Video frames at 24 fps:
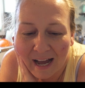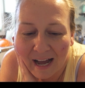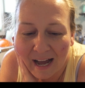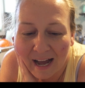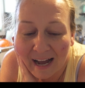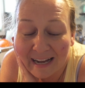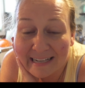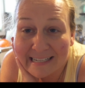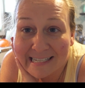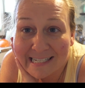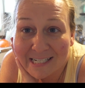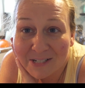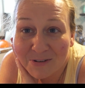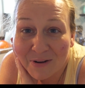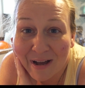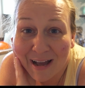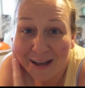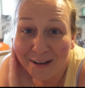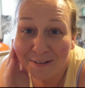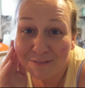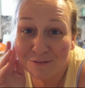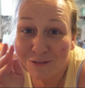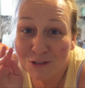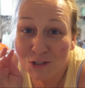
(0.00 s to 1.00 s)
I still
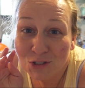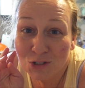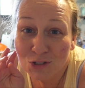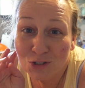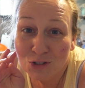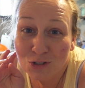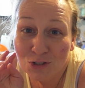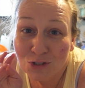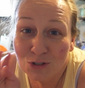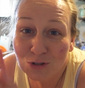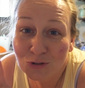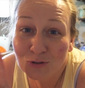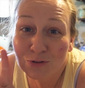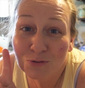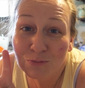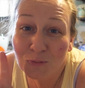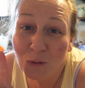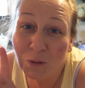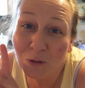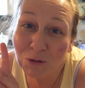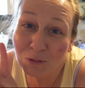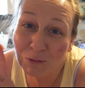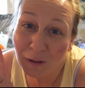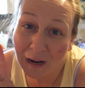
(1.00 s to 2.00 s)
have 2
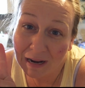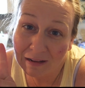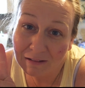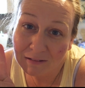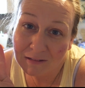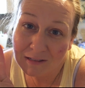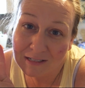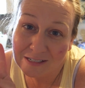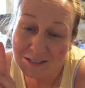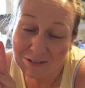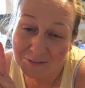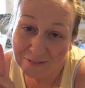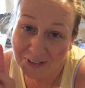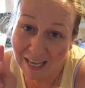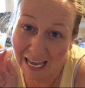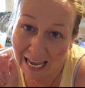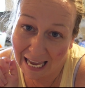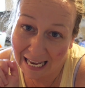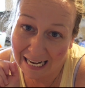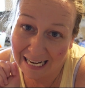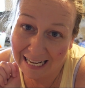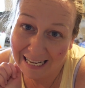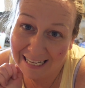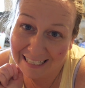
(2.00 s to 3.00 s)
more rounds of
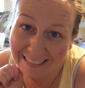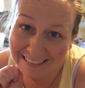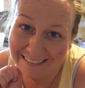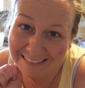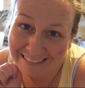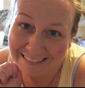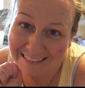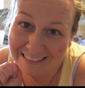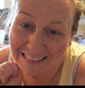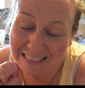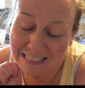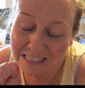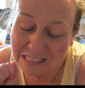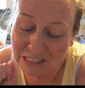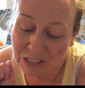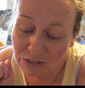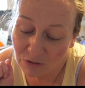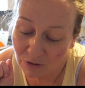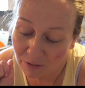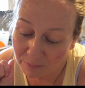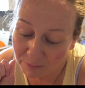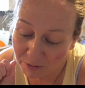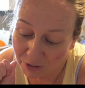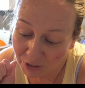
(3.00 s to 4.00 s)
canning.
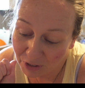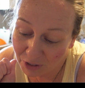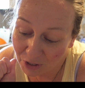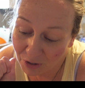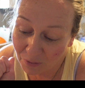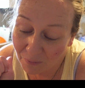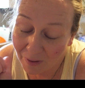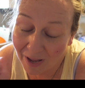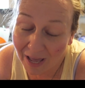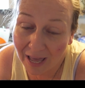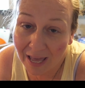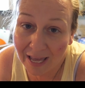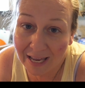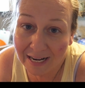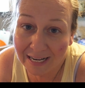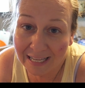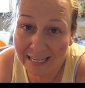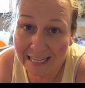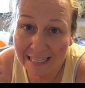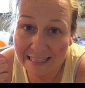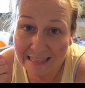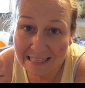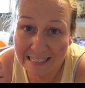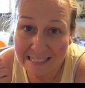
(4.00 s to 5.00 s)
So I'm going to go ahead
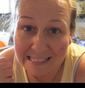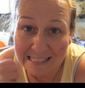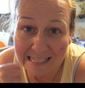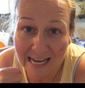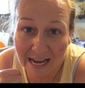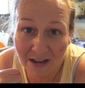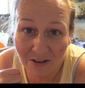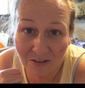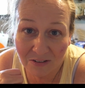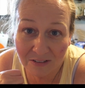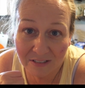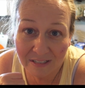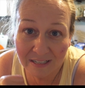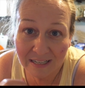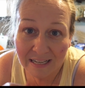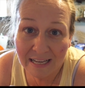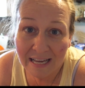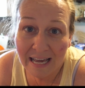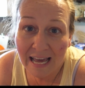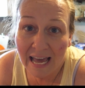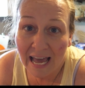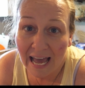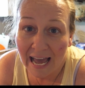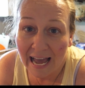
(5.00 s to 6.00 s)
and get these out.
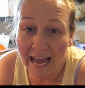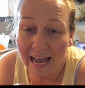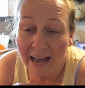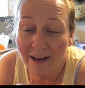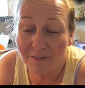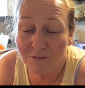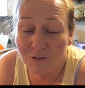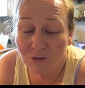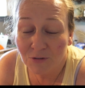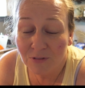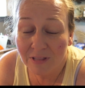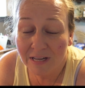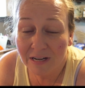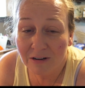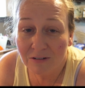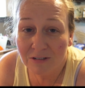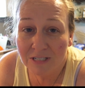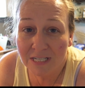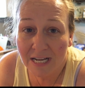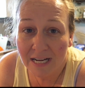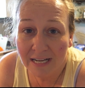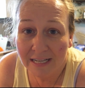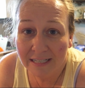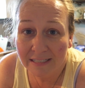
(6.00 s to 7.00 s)
After they are
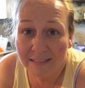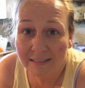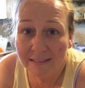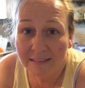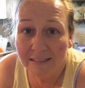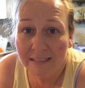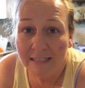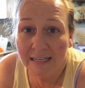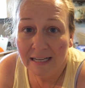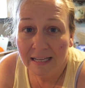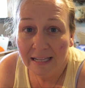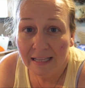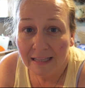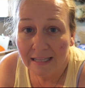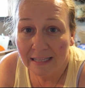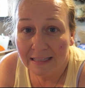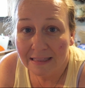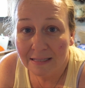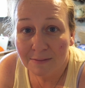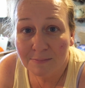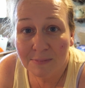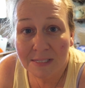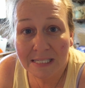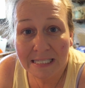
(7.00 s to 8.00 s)
done,
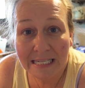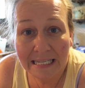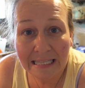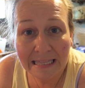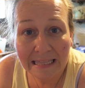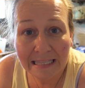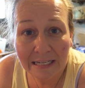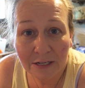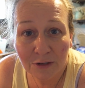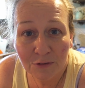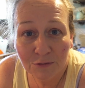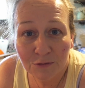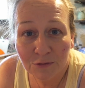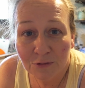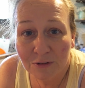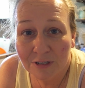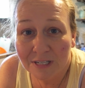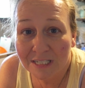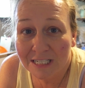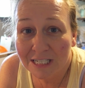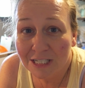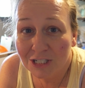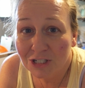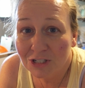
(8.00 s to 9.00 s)
let them sit in there for an
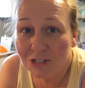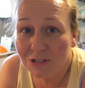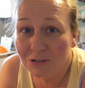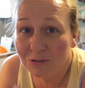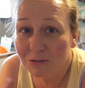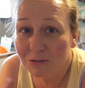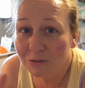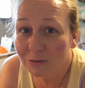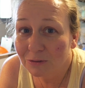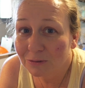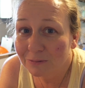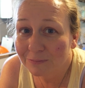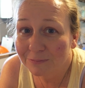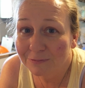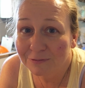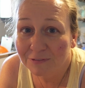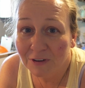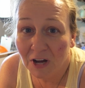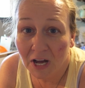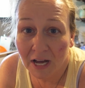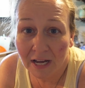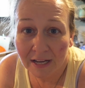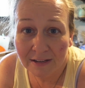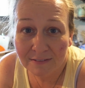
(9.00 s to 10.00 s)
additional
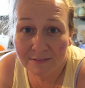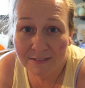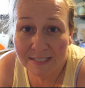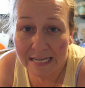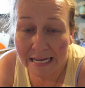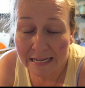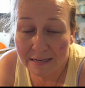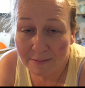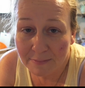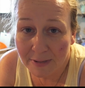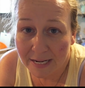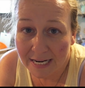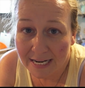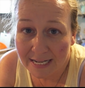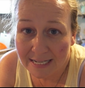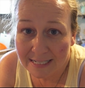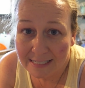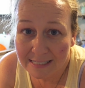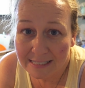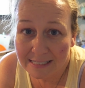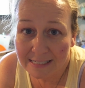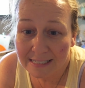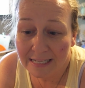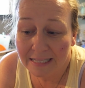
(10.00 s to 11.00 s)
5-10
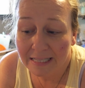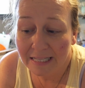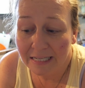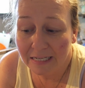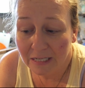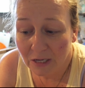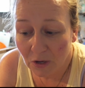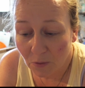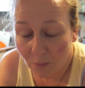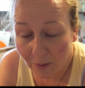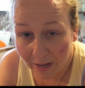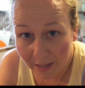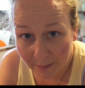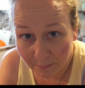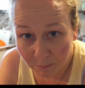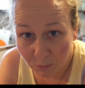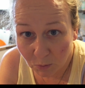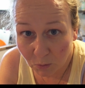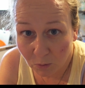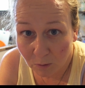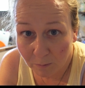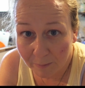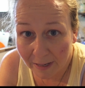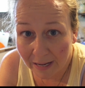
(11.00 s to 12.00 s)
minutes, and then go ahead and
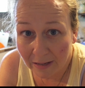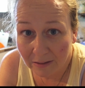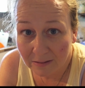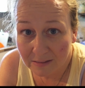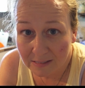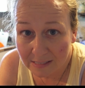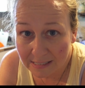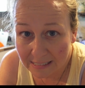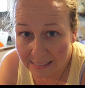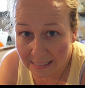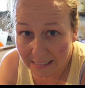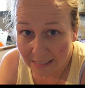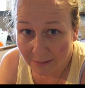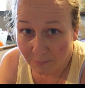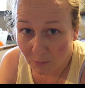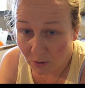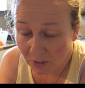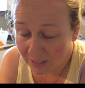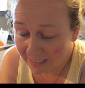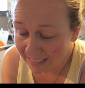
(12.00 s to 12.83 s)
pull them out and stick them on a